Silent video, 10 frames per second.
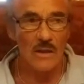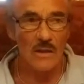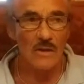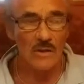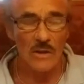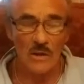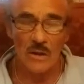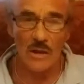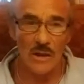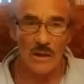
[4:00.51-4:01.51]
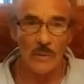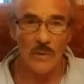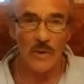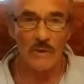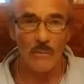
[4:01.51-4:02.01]
This chick looked like the
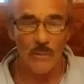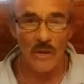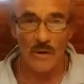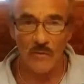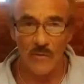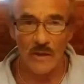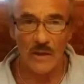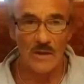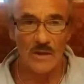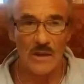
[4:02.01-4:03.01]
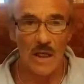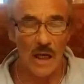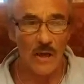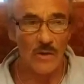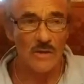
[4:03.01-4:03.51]
Bride of Frankenstein.
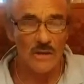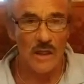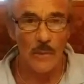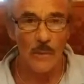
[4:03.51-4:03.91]
I couldn't stop